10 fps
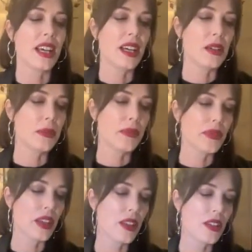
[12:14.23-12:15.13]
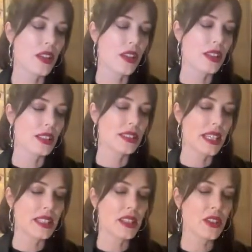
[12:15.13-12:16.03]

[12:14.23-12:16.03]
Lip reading: Um, Sadly,